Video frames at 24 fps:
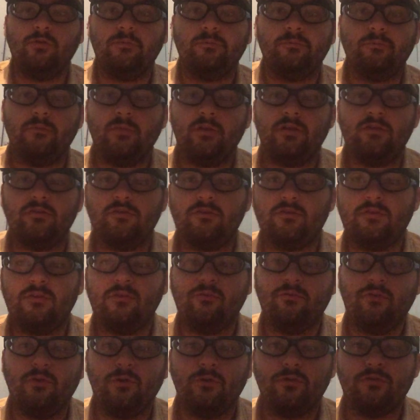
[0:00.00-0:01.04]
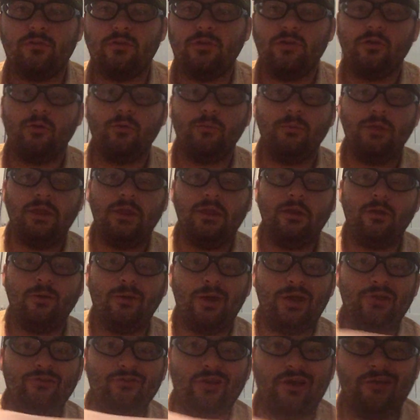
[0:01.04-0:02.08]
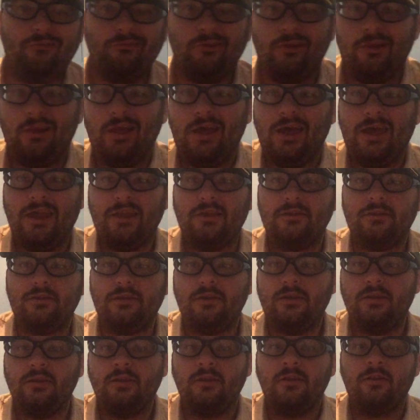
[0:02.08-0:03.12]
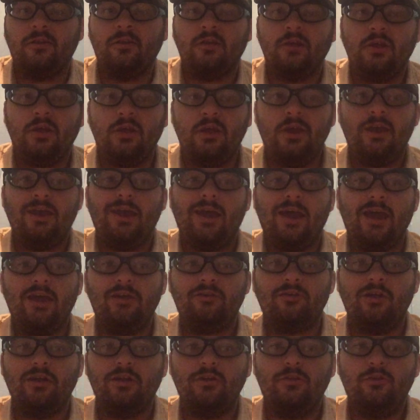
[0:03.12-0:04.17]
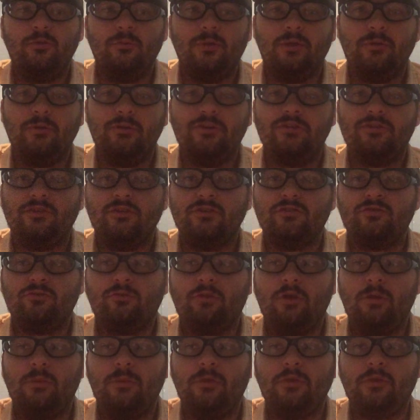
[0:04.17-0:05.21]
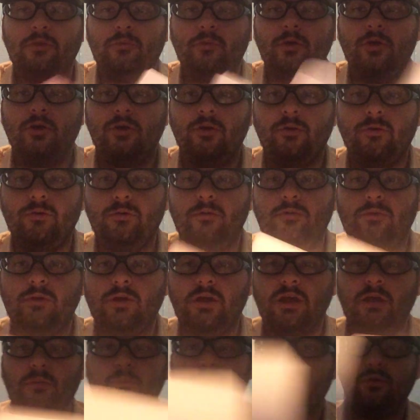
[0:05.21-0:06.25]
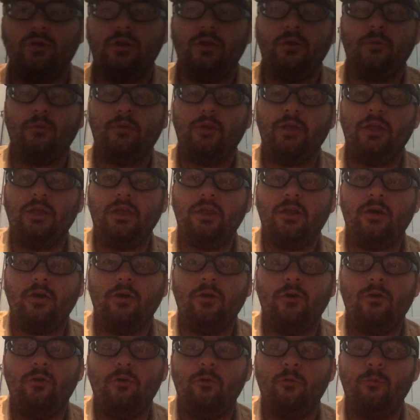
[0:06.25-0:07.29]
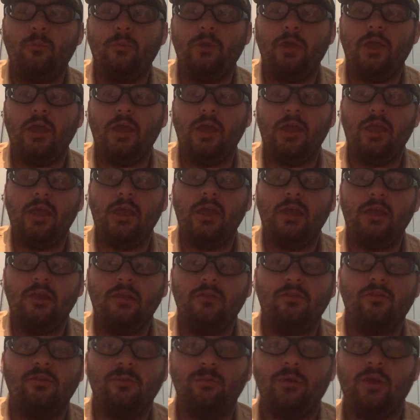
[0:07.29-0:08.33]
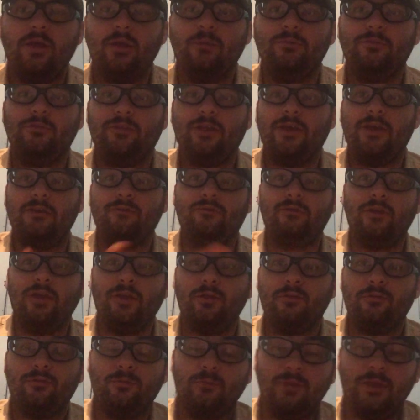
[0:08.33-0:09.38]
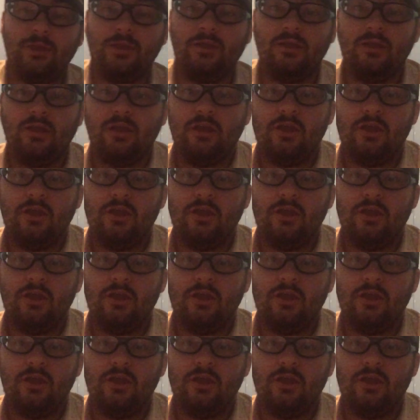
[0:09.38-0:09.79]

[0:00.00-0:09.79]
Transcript: As the folks that know me know, I travel a lot, and I try to do my research while I'm on the road and print it when I get home, and sometimes that fails me.